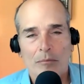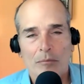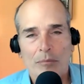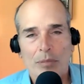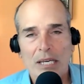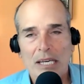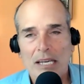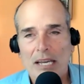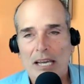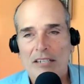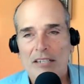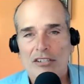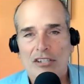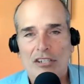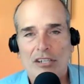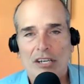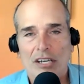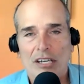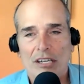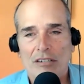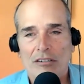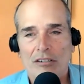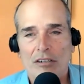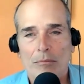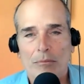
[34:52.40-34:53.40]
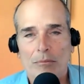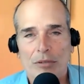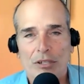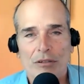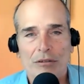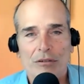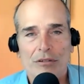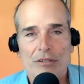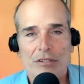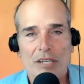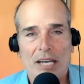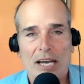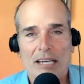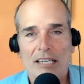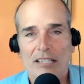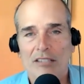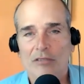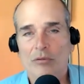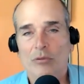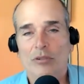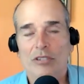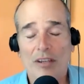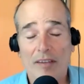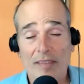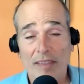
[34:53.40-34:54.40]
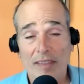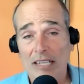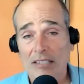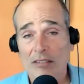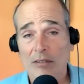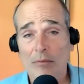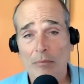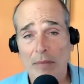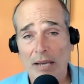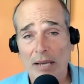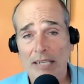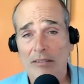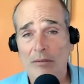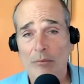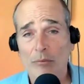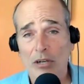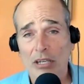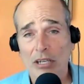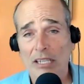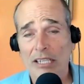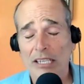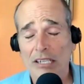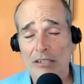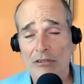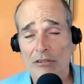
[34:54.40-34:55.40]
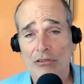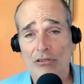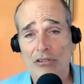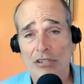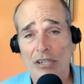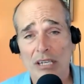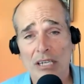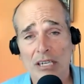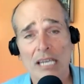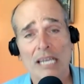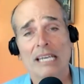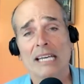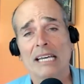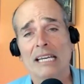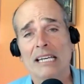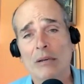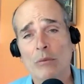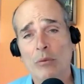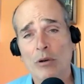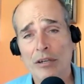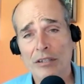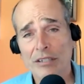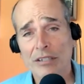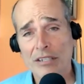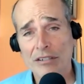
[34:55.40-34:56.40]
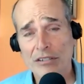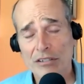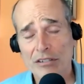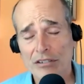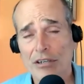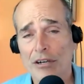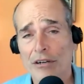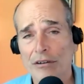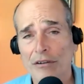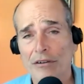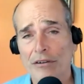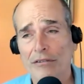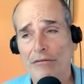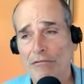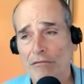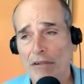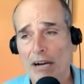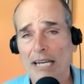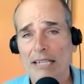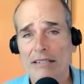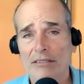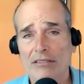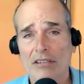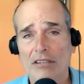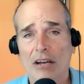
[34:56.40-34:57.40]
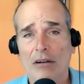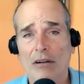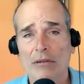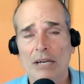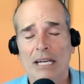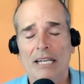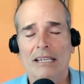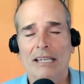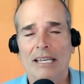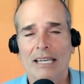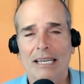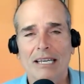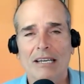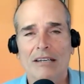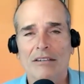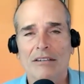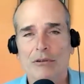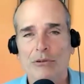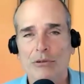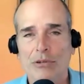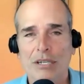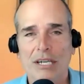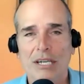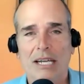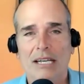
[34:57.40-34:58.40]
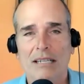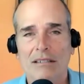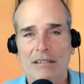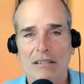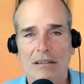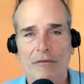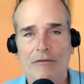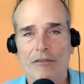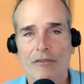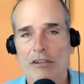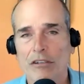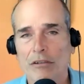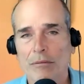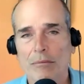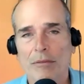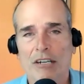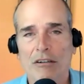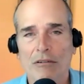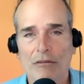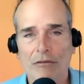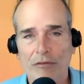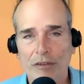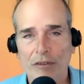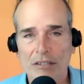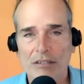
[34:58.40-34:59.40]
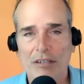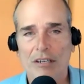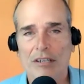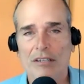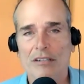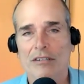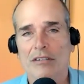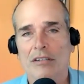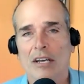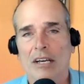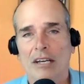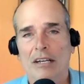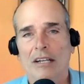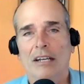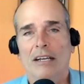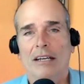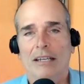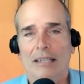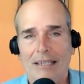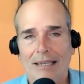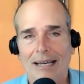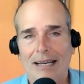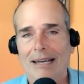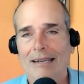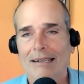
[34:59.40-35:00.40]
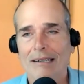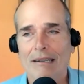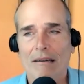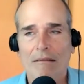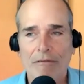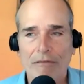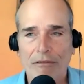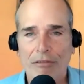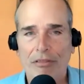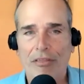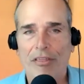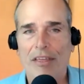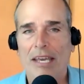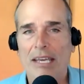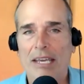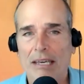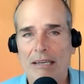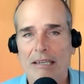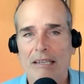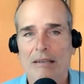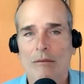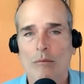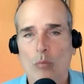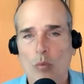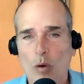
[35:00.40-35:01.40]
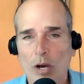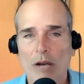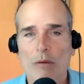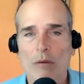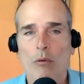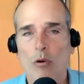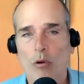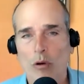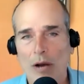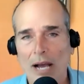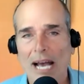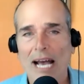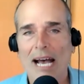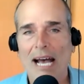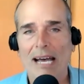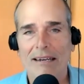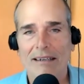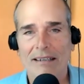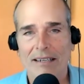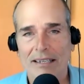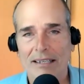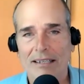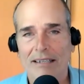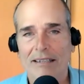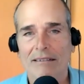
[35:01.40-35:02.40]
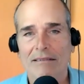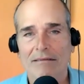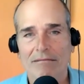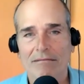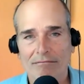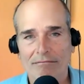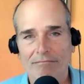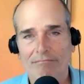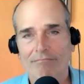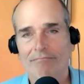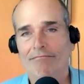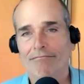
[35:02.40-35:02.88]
PhD in computer science, which I think makes him really interesting. And he worked at CERN, right? So he understands the fundamental physics kind of thing and where we're at in